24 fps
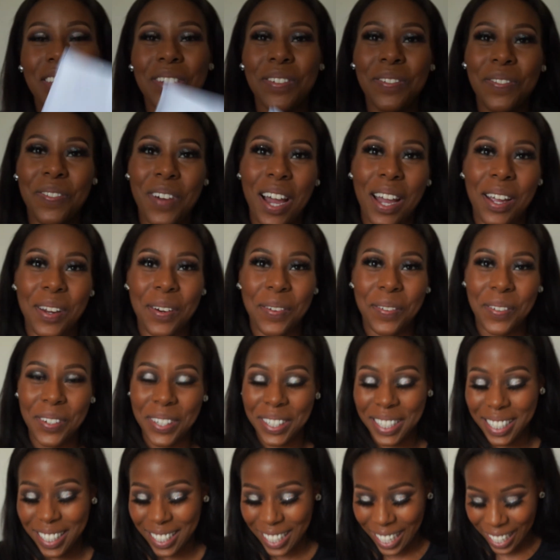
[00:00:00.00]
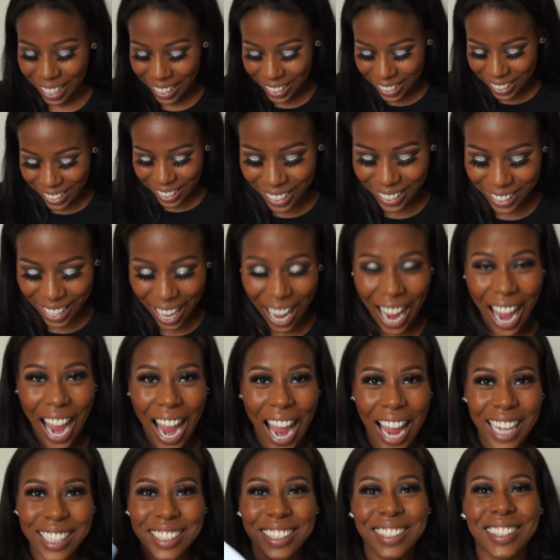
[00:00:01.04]
and fireworks. And
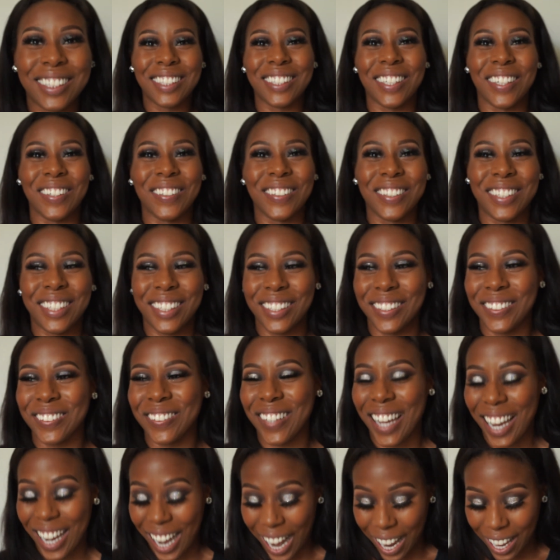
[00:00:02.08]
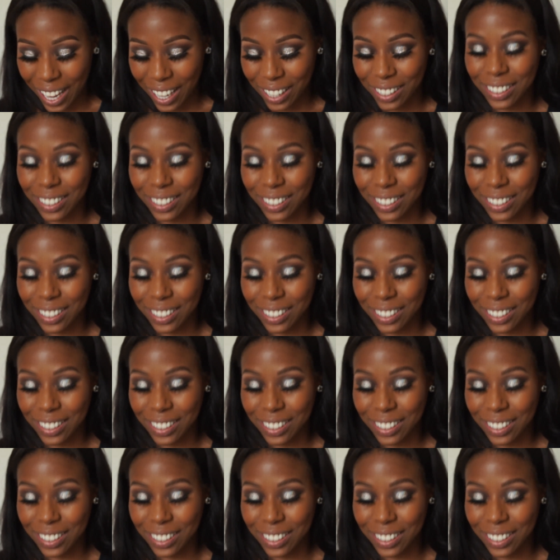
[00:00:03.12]
it's so cute. And I